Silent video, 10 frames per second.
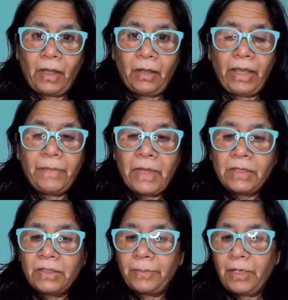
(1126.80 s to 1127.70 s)
Okay,
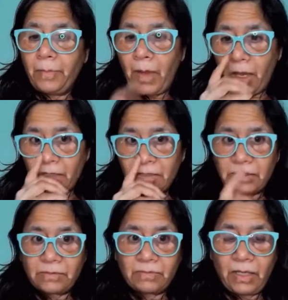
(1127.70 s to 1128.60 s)
so I'm going to
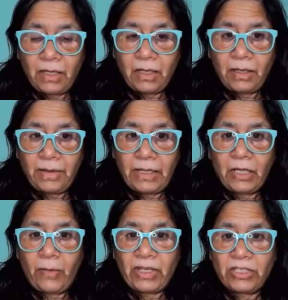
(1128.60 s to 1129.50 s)
pause. Any
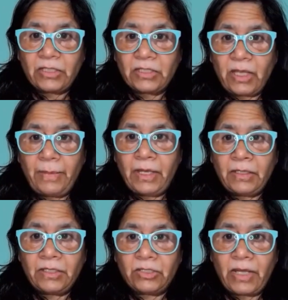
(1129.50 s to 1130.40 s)
questions,
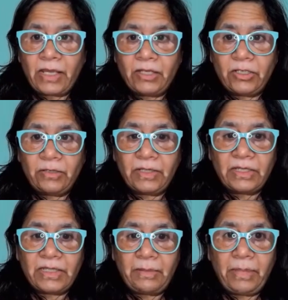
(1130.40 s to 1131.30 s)
comments? Should I continue at
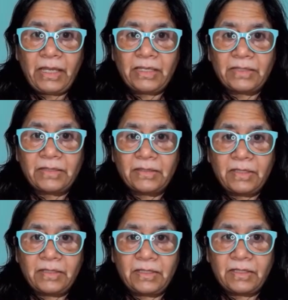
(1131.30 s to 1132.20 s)
the same pace?
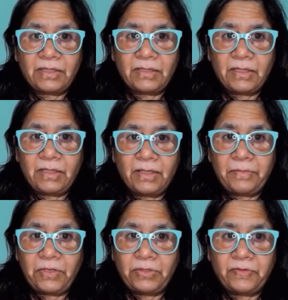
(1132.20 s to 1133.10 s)
This is
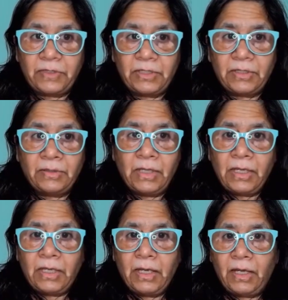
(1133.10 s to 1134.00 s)
useful.
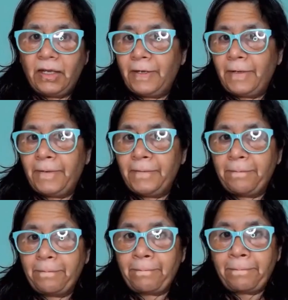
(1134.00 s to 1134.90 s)

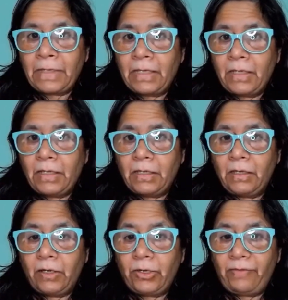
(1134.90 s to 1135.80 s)

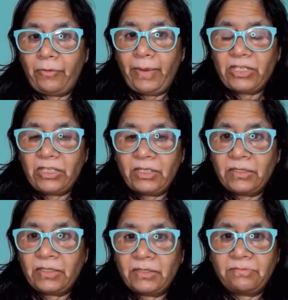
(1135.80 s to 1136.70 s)
Or you have
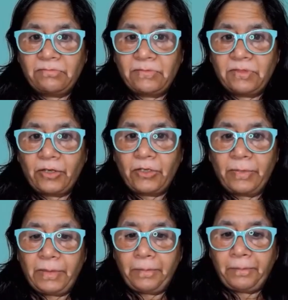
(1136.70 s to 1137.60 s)
questions? Talk to me.